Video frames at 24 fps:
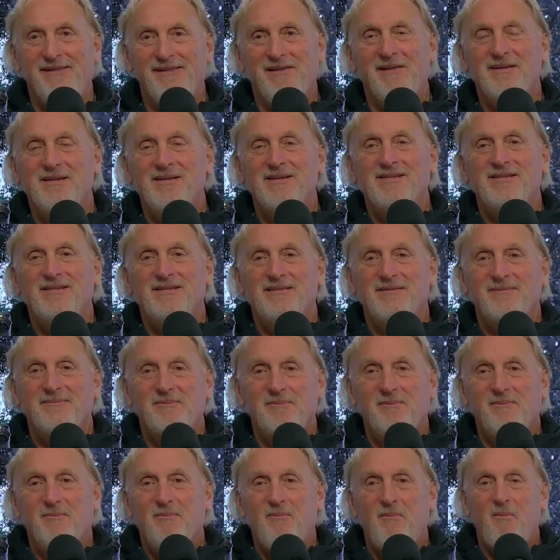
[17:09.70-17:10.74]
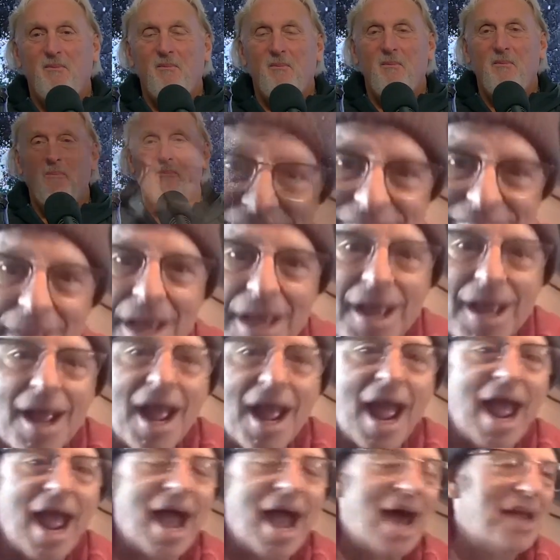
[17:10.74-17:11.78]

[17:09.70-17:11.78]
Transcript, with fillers: And I had to write them all down. Uh-huh.